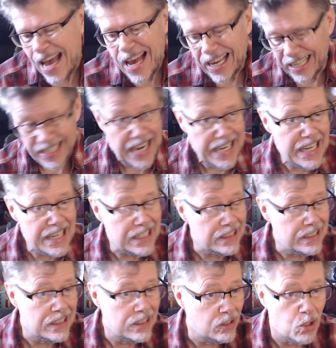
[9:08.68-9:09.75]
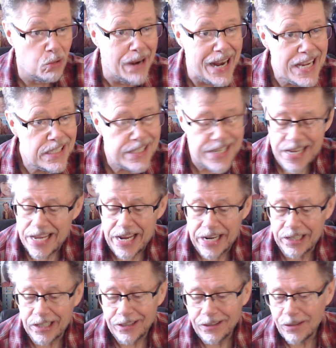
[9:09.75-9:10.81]
Getting a little crazy
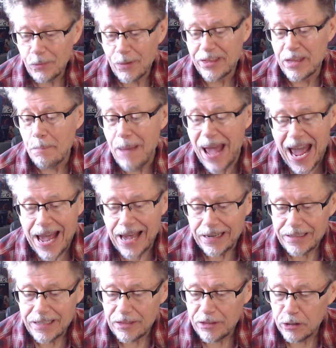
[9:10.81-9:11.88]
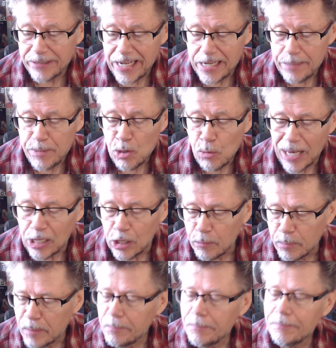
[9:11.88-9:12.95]
here with a band and their debut
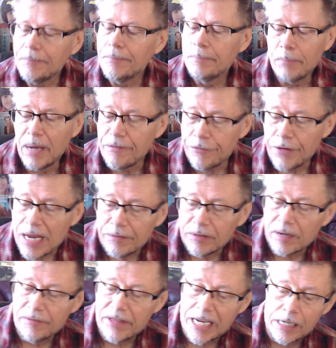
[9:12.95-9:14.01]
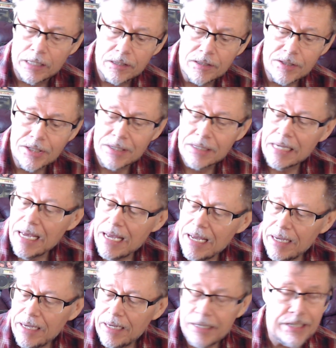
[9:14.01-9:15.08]
album, my favorite of theirs.
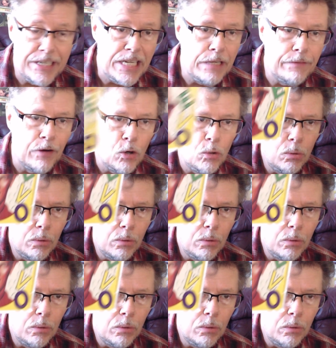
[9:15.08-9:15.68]
Devo,